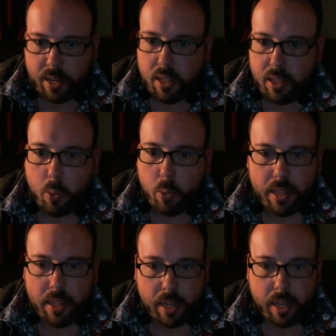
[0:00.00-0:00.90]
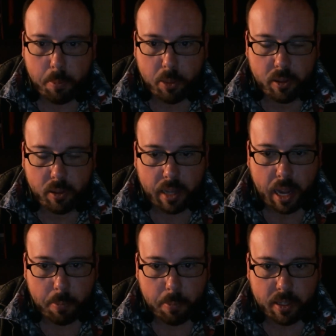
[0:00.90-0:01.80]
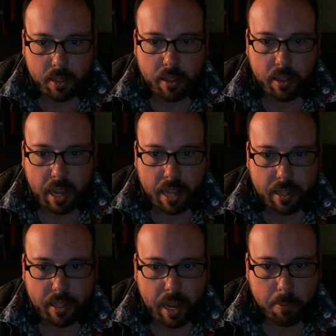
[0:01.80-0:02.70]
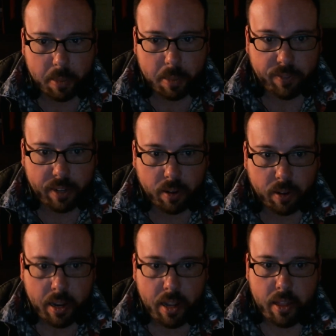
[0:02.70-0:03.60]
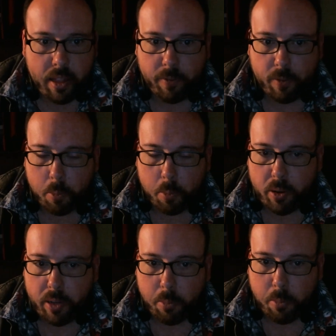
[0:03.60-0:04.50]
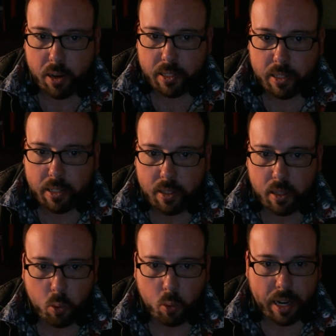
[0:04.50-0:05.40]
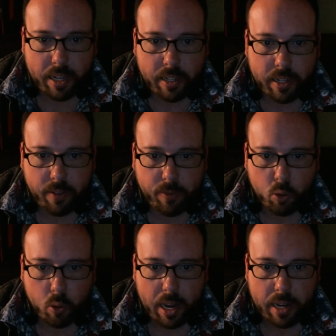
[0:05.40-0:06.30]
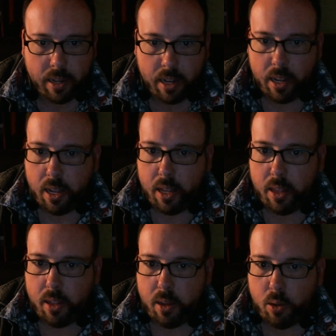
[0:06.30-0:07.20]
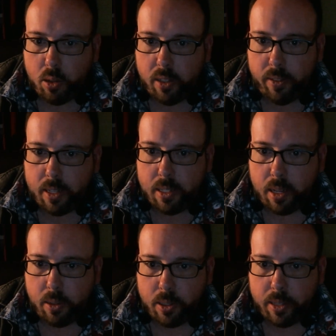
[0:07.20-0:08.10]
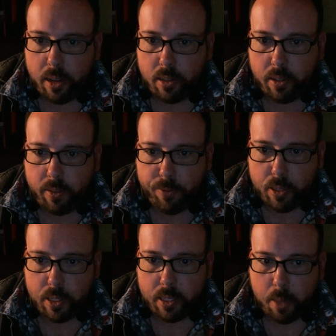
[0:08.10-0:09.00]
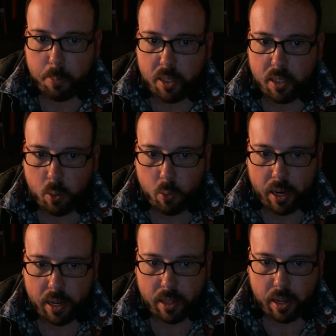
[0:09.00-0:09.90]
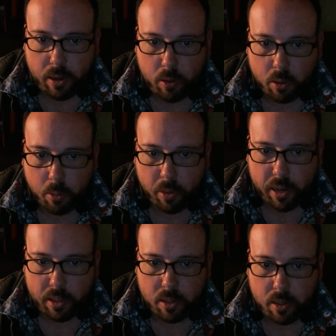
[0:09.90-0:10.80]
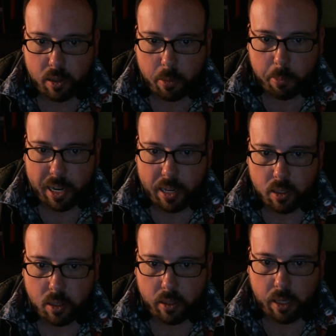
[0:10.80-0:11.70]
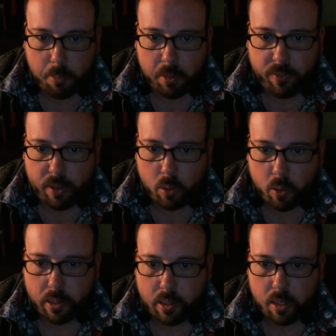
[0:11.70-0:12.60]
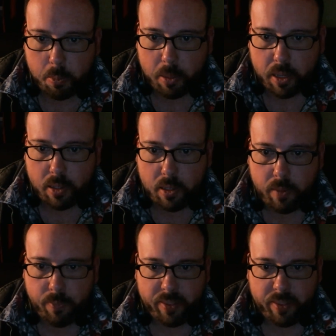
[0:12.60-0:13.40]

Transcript: The way they captured the gothic atmosphere, the foreboding presence, the quiet hint of dread, the use of the subtle sounds of the footsteps, the way they incorporate the slow pace to keep the viewer in suspense,